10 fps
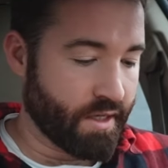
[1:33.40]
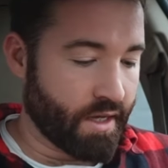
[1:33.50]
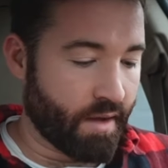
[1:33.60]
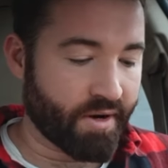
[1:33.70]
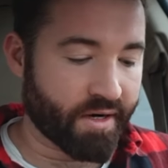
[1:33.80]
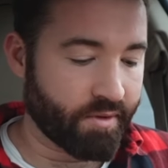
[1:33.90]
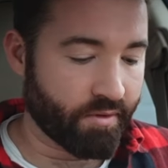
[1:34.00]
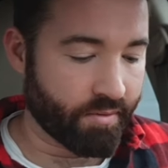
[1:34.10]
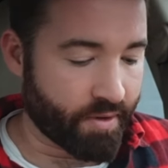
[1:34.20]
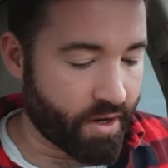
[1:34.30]
I'm not going to be
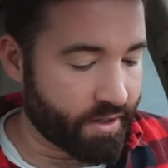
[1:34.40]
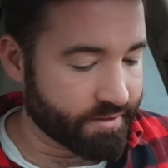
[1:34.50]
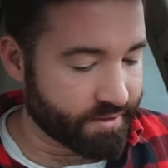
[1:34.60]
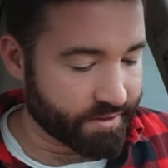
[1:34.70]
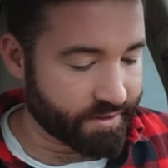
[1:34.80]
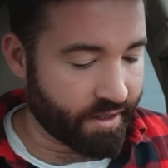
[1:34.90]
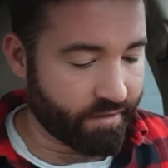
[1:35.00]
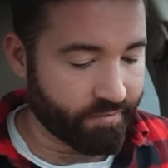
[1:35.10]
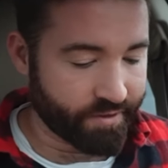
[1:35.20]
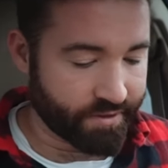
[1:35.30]
able to pause this
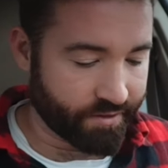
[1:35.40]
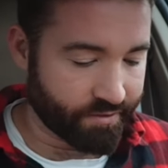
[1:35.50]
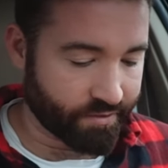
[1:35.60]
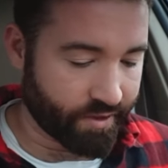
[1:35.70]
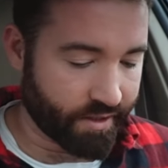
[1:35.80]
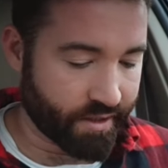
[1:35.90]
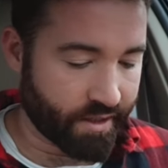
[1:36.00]
every single trick.